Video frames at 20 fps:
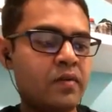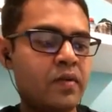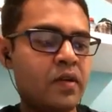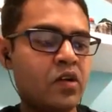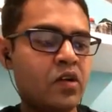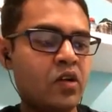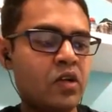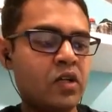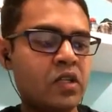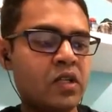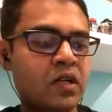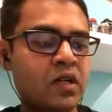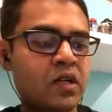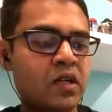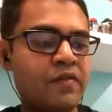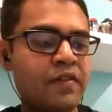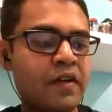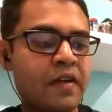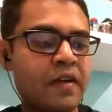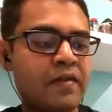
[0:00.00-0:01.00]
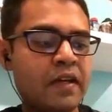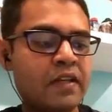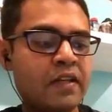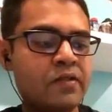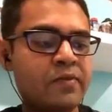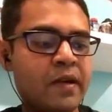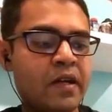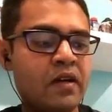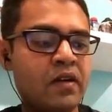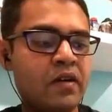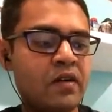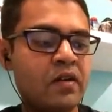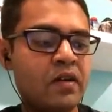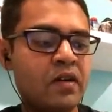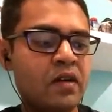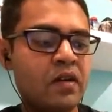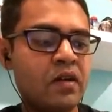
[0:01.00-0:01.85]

got 35x by 100.